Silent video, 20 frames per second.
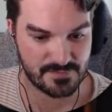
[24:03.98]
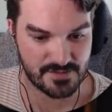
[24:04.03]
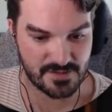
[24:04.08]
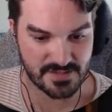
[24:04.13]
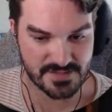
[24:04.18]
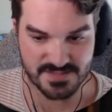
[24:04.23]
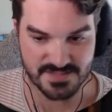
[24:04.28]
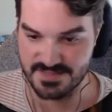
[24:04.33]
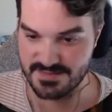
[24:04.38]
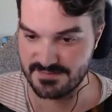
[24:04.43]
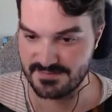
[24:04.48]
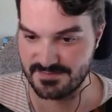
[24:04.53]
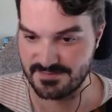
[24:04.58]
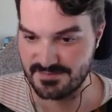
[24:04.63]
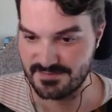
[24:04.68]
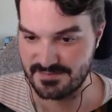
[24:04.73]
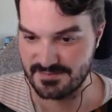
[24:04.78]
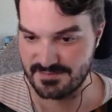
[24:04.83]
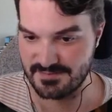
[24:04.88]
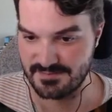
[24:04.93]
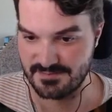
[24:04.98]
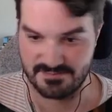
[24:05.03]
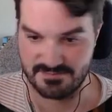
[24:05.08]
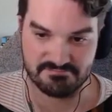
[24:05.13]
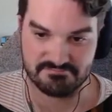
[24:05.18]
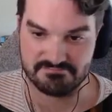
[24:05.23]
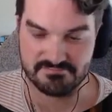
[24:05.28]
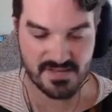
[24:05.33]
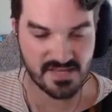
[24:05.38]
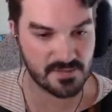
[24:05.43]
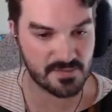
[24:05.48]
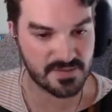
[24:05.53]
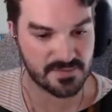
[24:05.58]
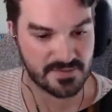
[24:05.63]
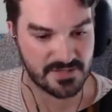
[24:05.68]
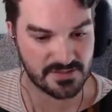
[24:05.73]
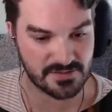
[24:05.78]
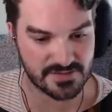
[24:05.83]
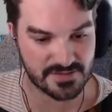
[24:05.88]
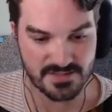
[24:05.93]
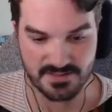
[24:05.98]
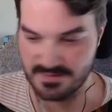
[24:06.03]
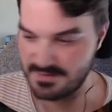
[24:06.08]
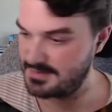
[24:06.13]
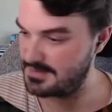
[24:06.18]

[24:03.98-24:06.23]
Nice. Make a bit of money on that.